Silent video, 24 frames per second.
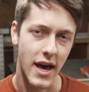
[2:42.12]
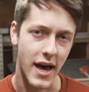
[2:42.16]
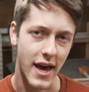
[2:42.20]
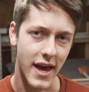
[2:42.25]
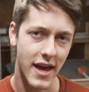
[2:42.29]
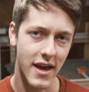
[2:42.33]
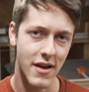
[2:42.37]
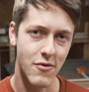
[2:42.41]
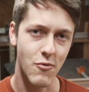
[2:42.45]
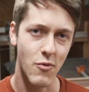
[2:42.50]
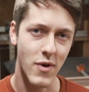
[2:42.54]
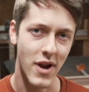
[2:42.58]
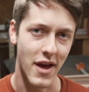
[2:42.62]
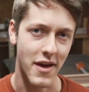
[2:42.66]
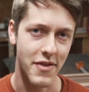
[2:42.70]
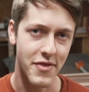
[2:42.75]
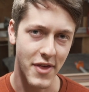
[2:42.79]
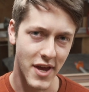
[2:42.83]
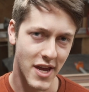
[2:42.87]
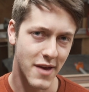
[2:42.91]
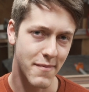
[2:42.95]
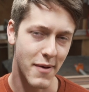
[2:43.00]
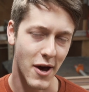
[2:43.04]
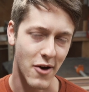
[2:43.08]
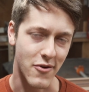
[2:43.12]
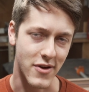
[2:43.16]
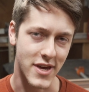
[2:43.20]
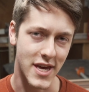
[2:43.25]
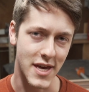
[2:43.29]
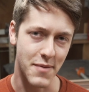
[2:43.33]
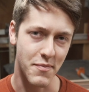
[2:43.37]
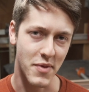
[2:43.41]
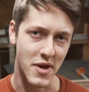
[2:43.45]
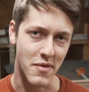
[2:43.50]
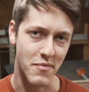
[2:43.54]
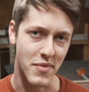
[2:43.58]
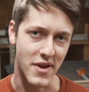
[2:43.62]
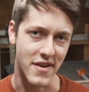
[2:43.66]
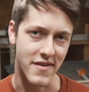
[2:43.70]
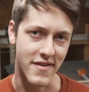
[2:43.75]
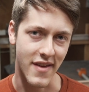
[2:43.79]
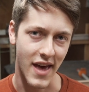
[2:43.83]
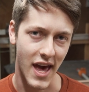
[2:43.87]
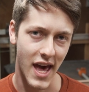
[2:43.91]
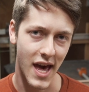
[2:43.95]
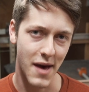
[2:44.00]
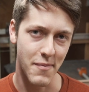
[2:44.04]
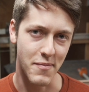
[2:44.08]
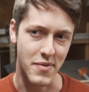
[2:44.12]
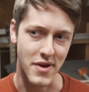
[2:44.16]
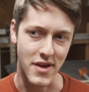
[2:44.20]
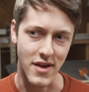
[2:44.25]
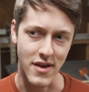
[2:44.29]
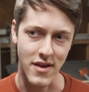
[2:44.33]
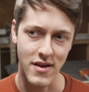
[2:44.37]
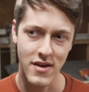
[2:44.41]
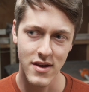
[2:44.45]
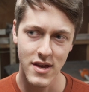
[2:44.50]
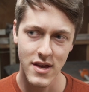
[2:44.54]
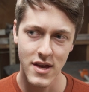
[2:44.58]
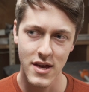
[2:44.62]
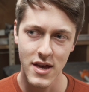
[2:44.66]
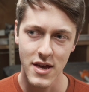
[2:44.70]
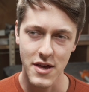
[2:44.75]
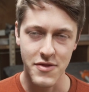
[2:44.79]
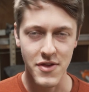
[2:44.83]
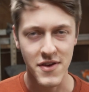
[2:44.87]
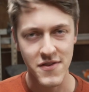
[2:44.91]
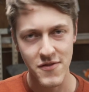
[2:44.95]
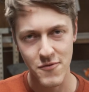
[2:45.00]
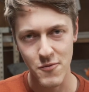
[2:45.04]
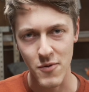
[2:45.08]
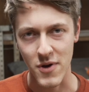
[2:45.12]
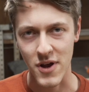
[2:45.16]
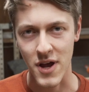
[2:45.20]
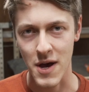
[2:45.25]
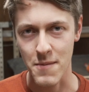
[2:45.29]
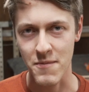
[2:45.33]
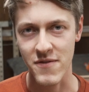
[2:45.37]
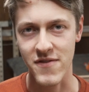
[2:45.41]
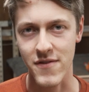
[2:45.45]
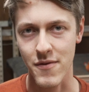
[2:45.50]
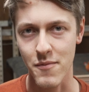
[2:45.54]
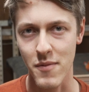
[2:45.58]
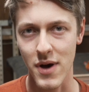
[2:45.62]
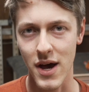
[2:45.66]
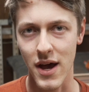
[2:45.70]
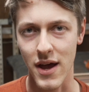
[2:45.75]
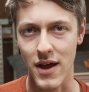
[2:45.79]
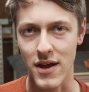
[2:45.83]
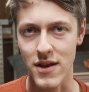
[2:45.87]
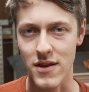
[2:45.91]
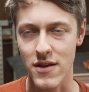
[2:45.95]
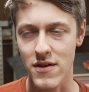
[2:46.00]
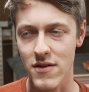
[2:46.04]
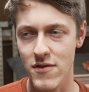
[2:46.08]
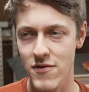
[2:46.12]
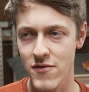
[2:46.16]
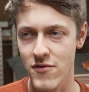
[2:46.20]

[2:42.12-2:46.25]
And when I think about keeping bees happy, this is what comes to mind.